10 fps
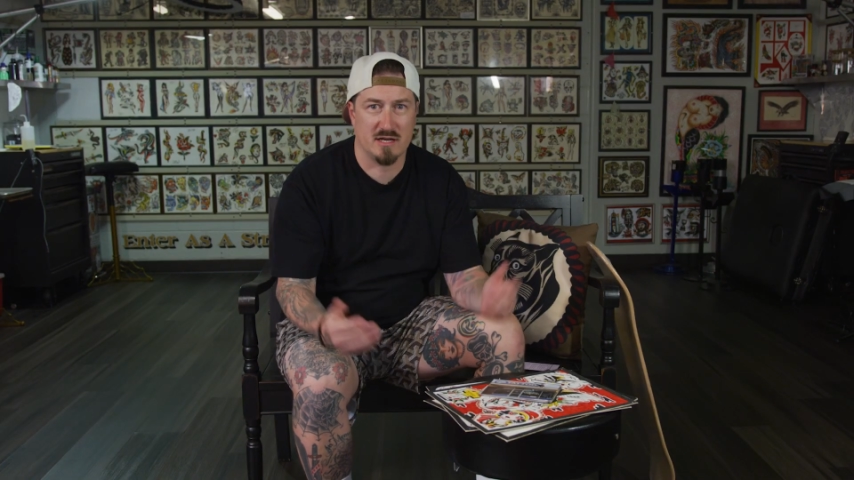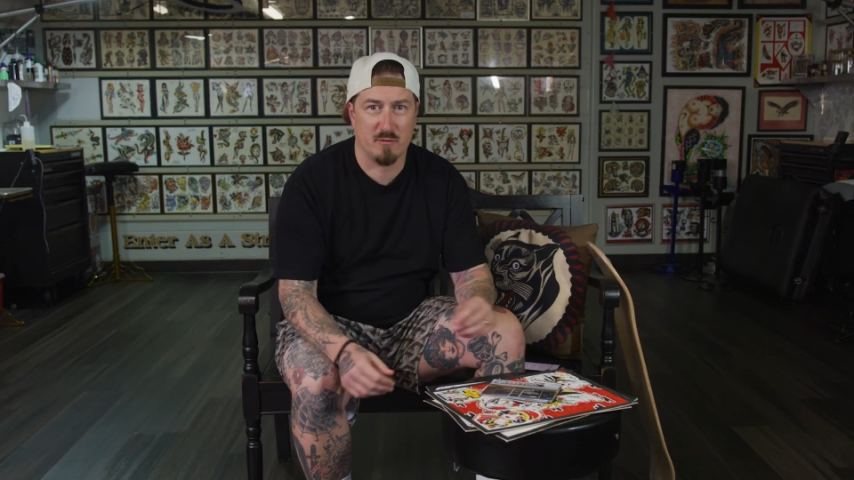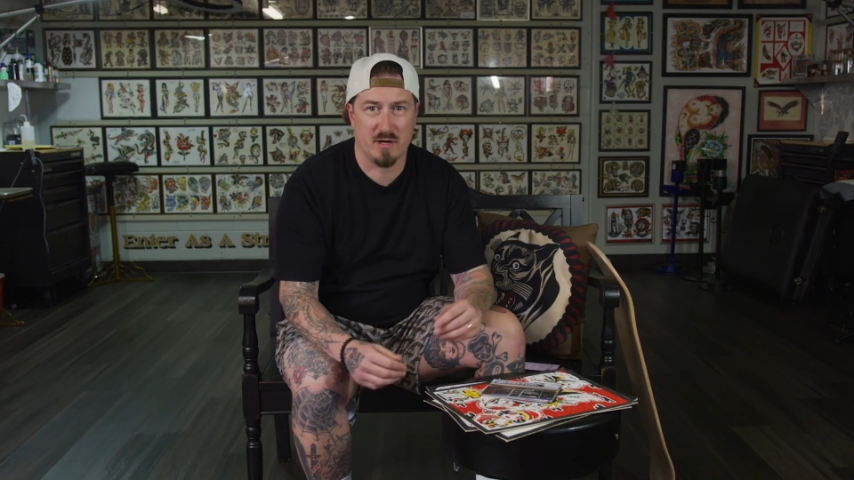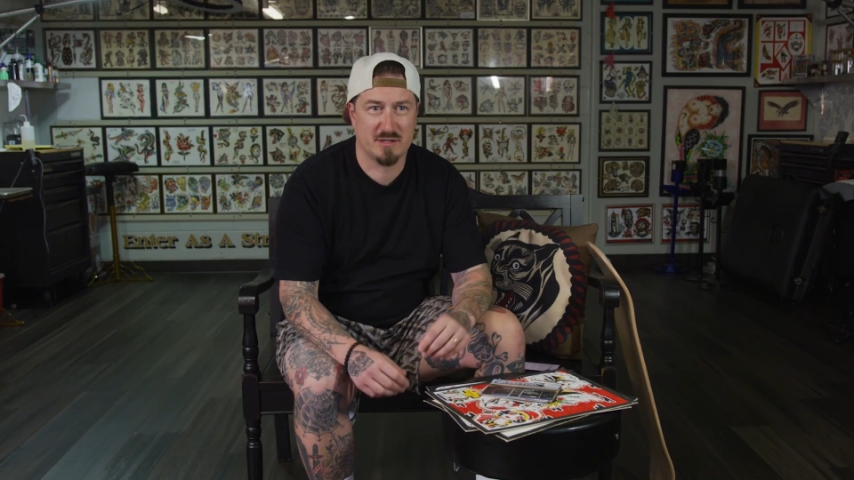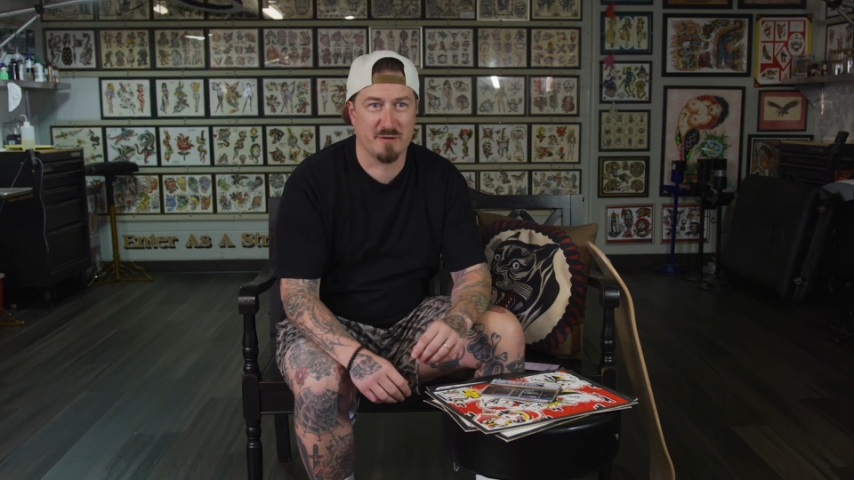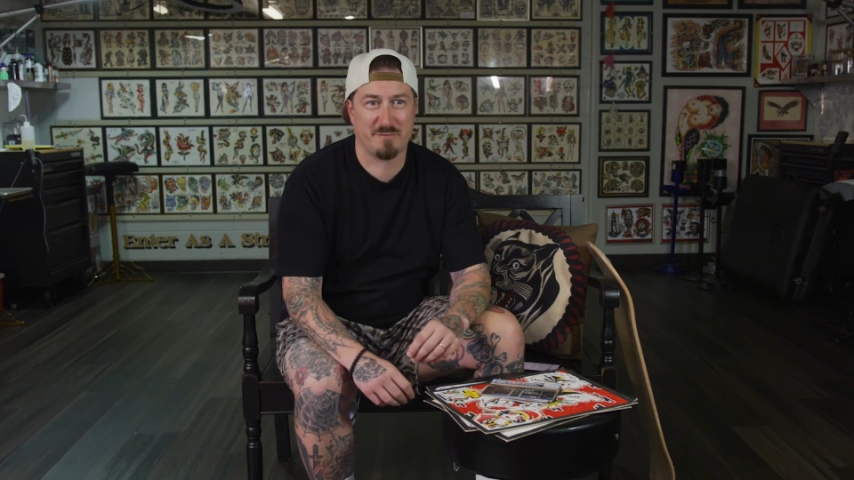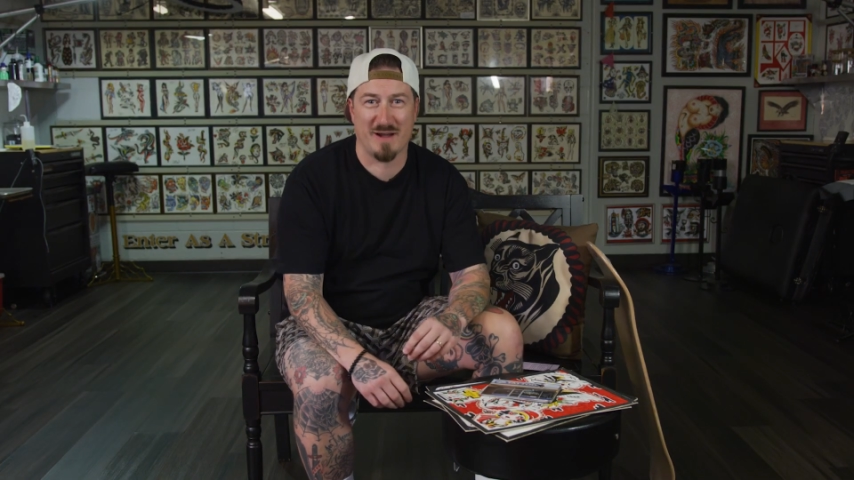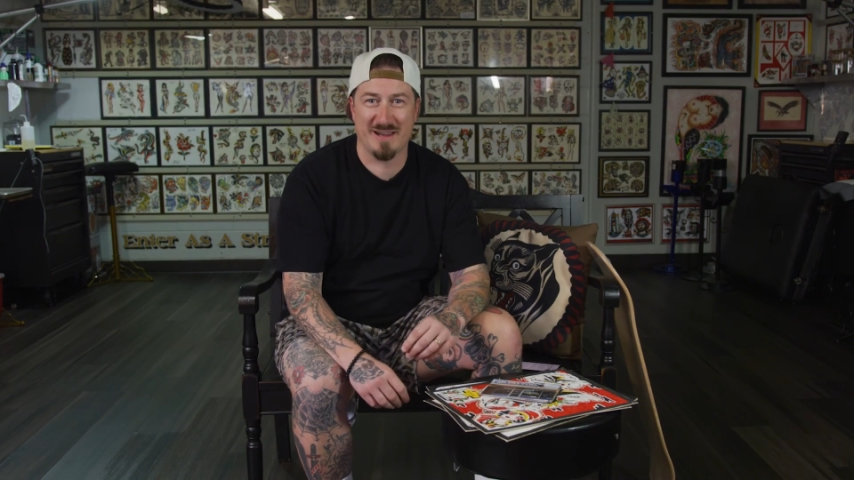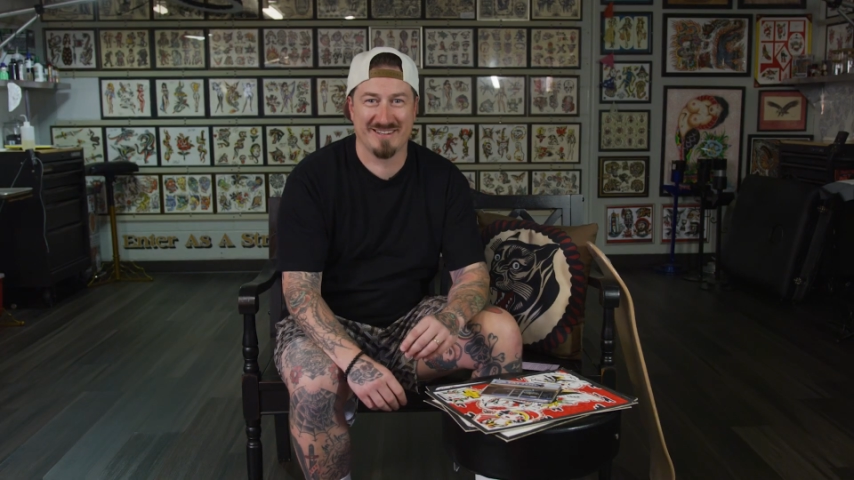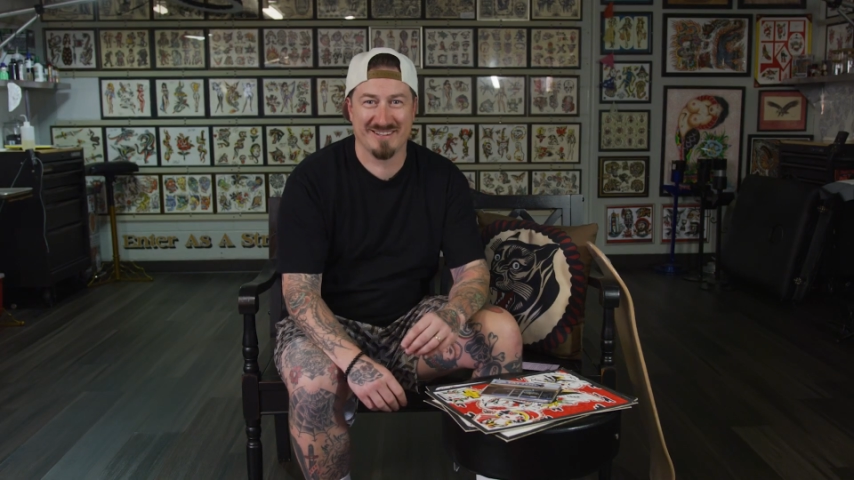now we got to
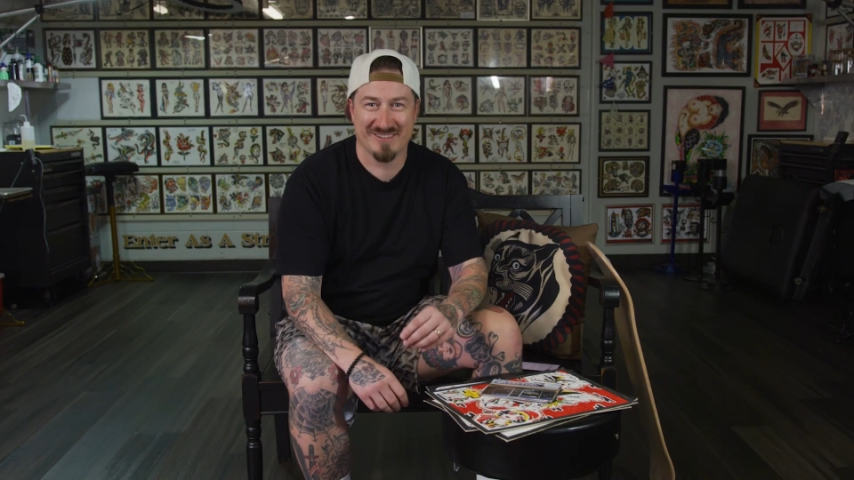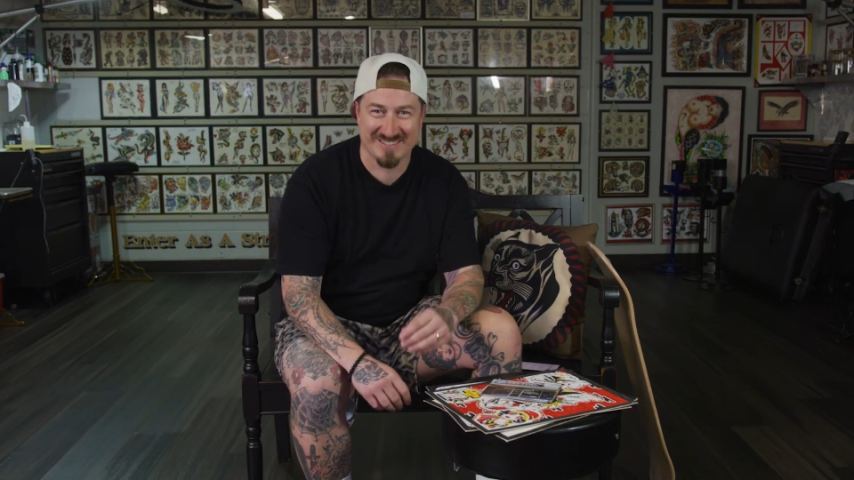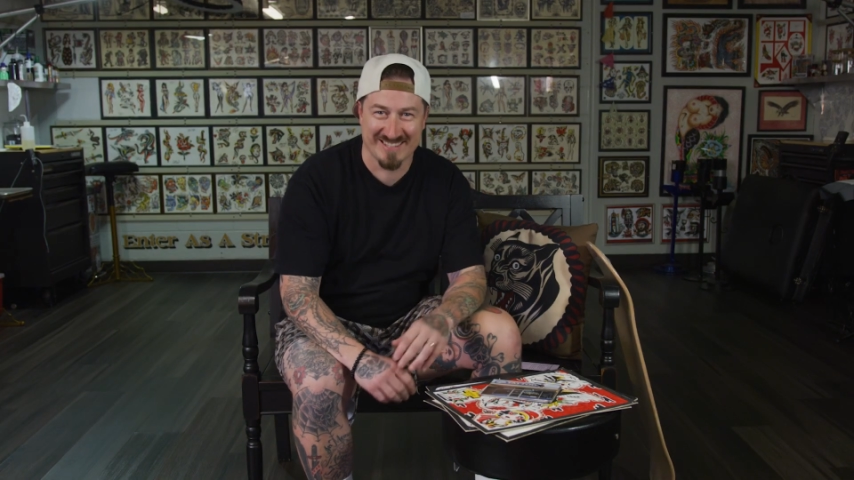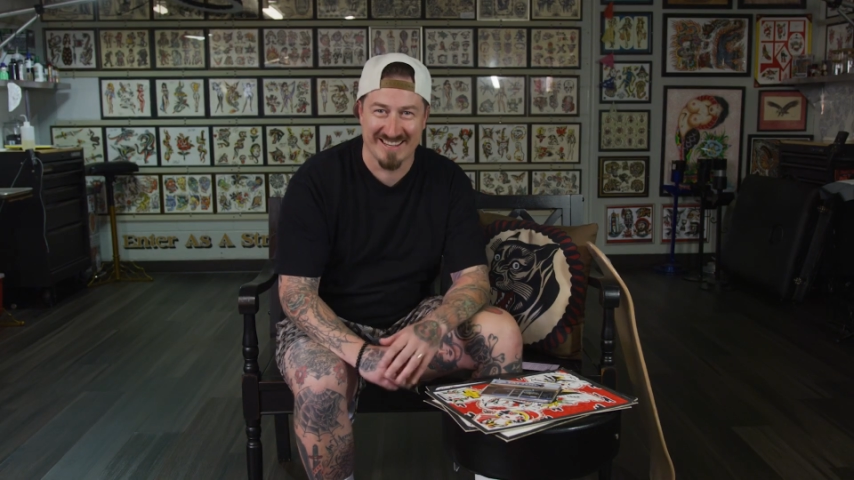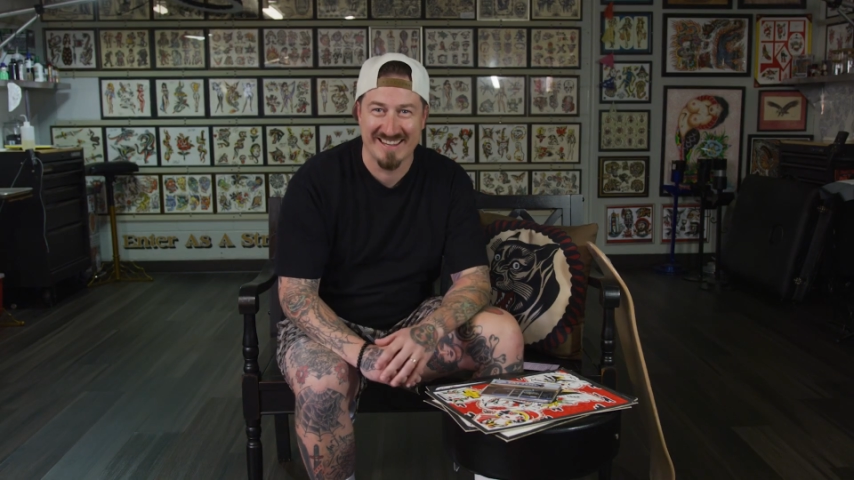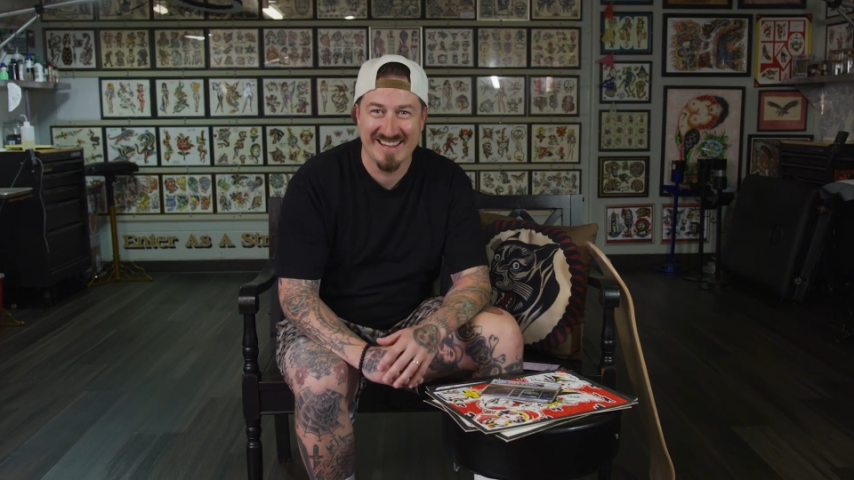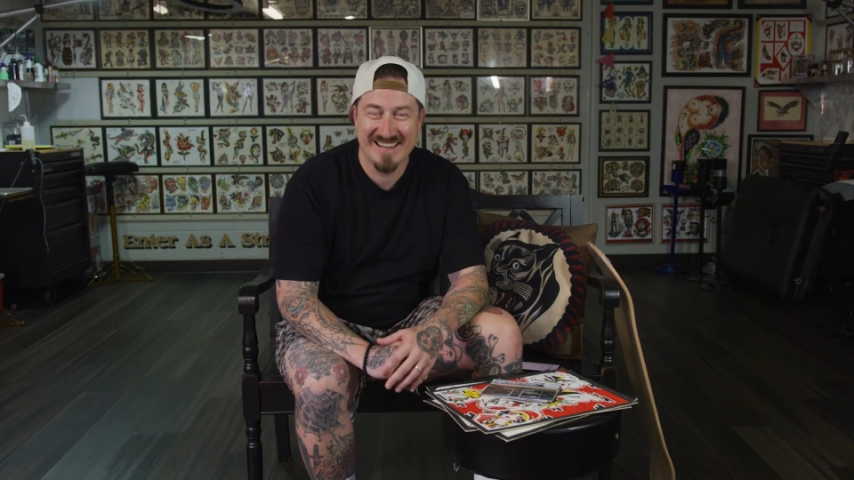fight, you know, it's like,